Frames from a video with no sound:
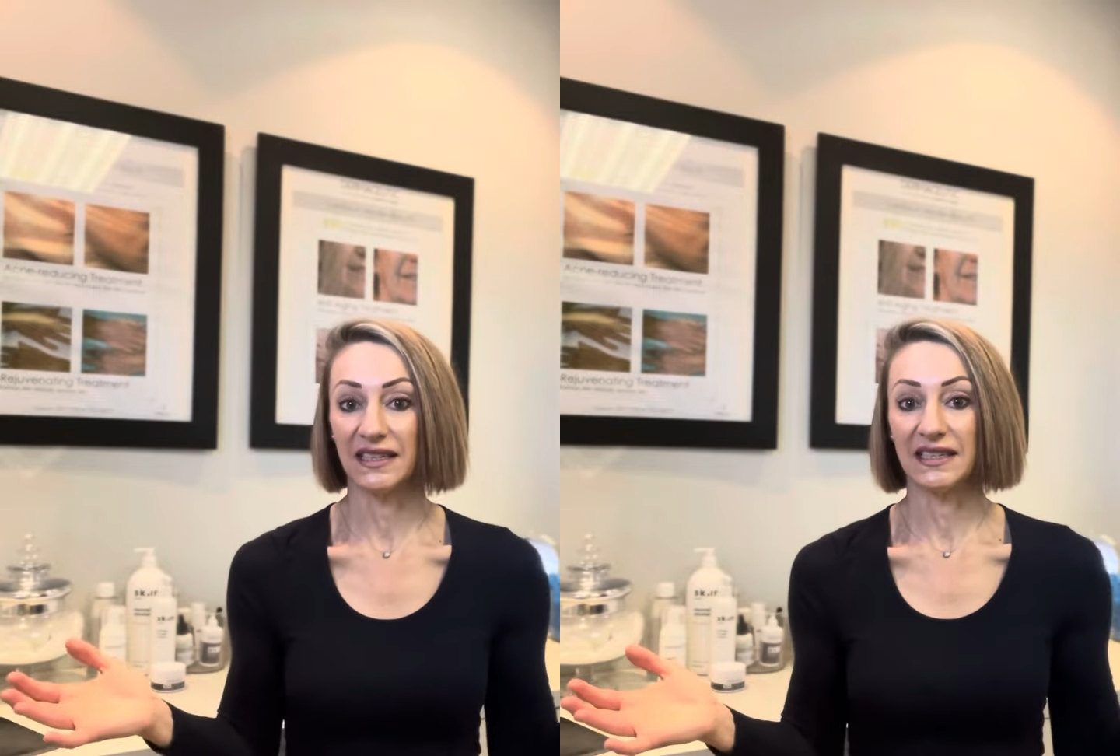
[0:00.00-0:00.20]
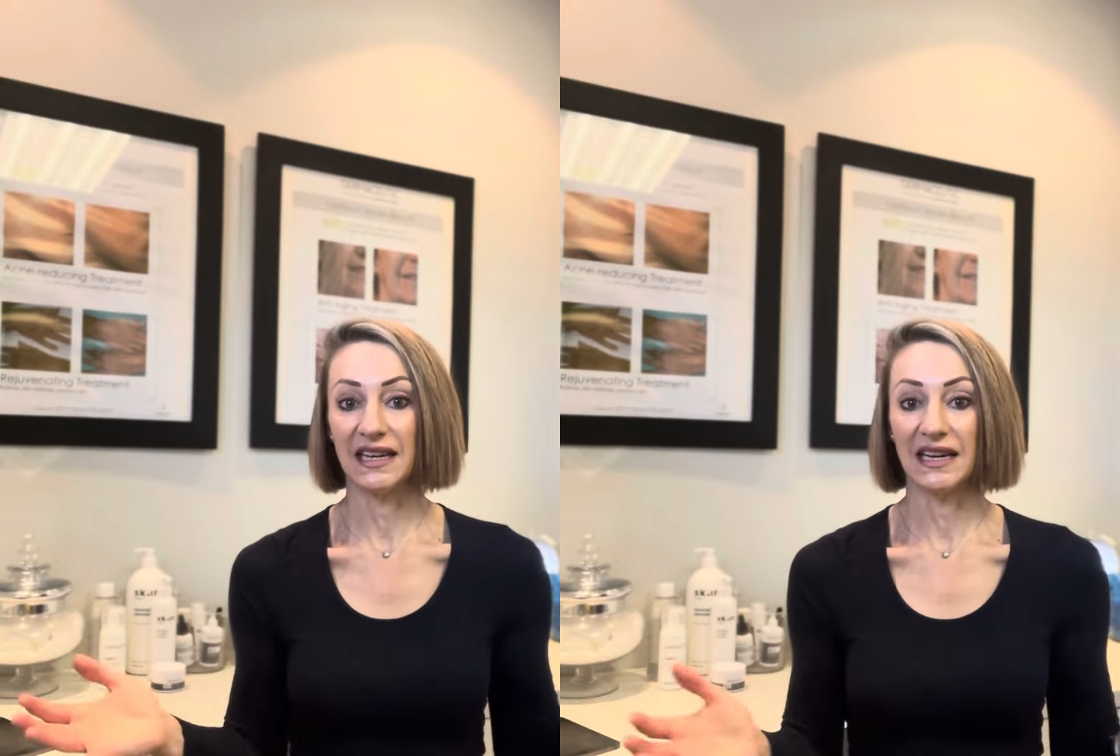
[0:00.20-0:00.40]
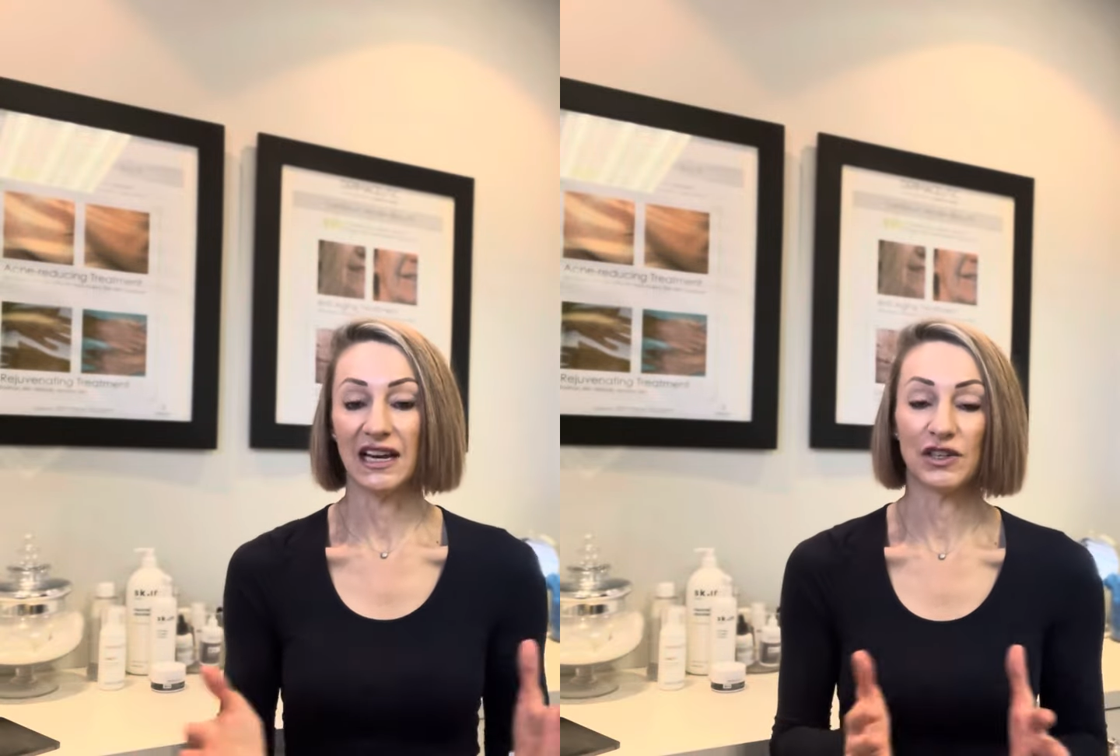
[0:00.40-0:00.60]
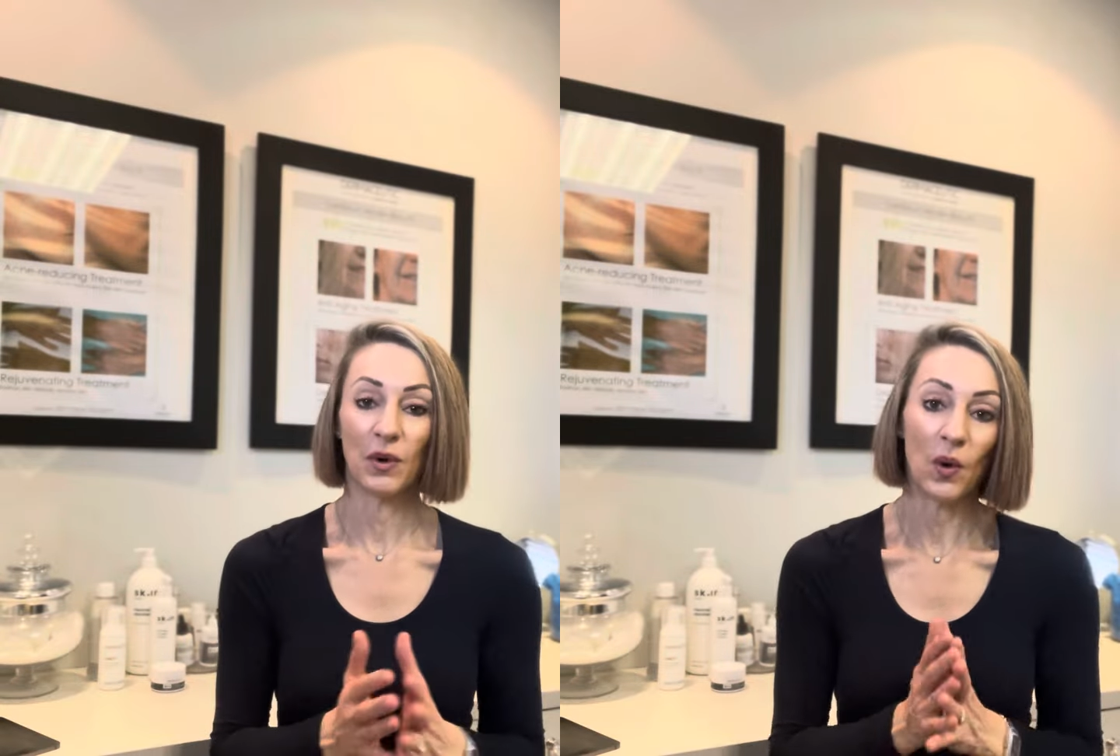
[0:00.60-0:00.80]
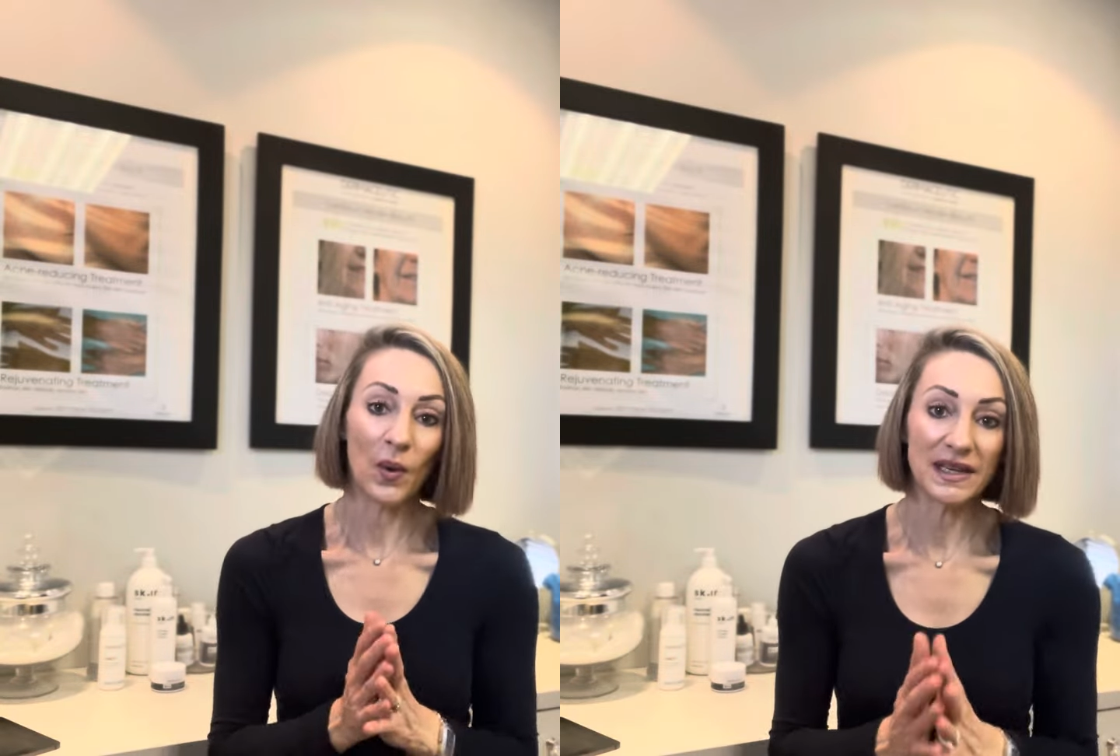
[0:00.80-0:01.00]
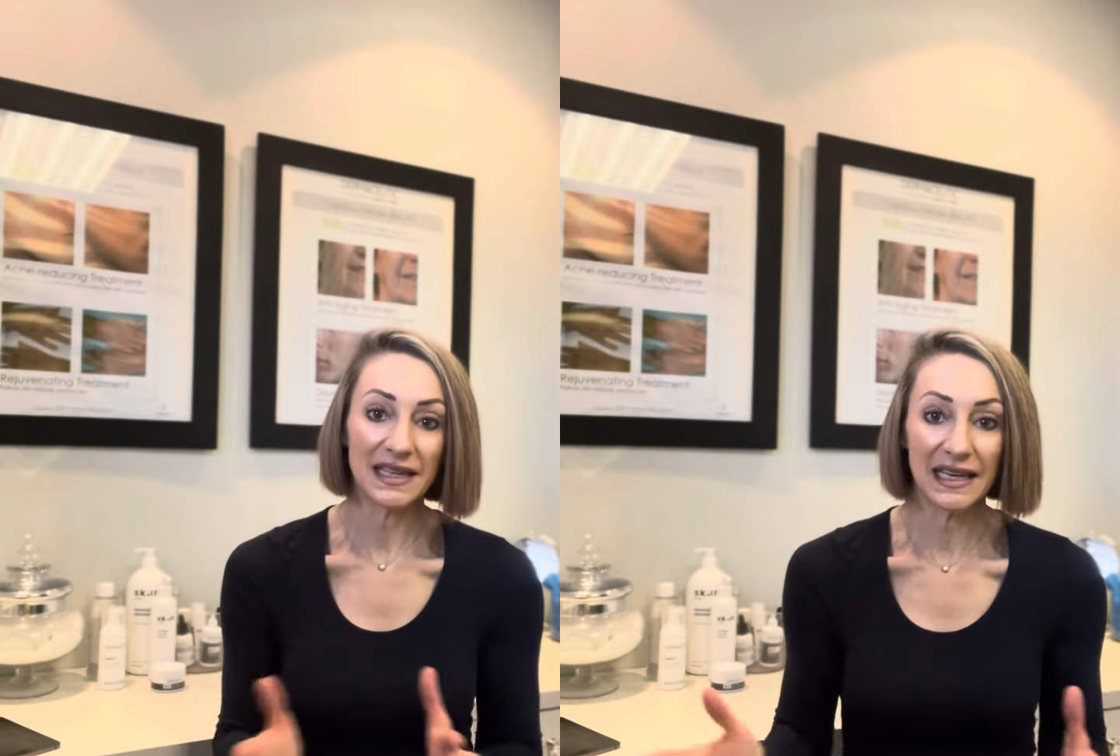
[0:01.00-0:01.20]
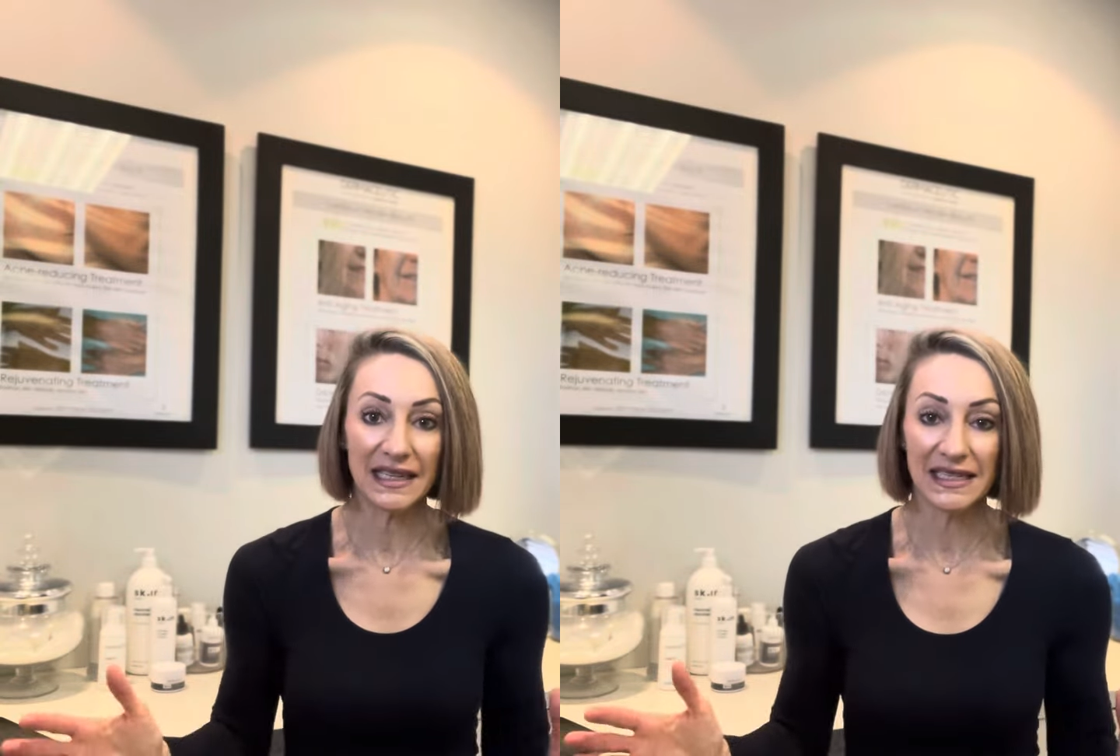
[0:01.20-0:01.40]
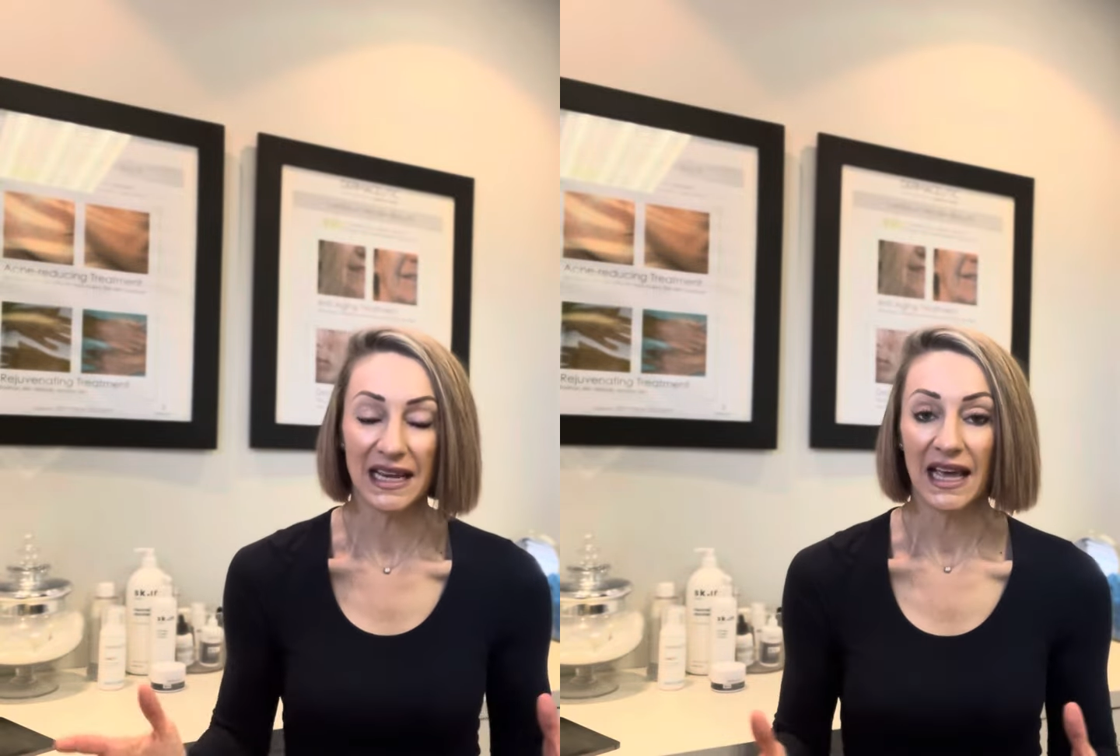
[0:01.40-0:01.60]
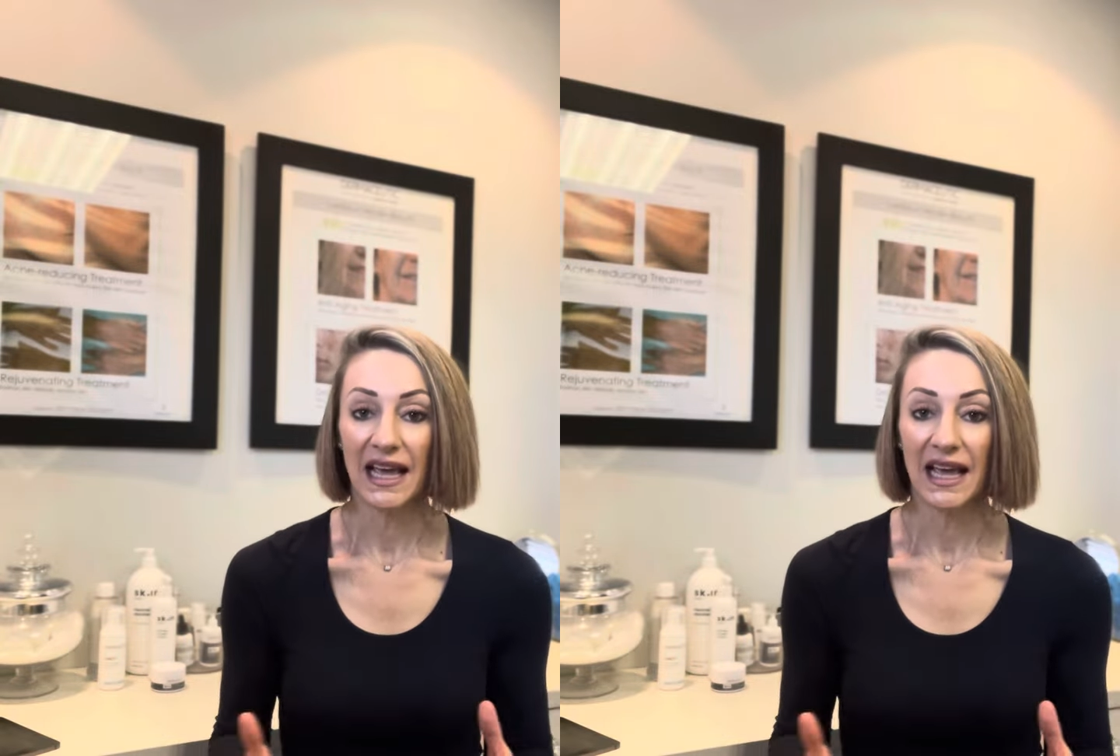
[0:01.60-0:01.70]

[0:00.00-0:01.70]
teenager. We're always in it,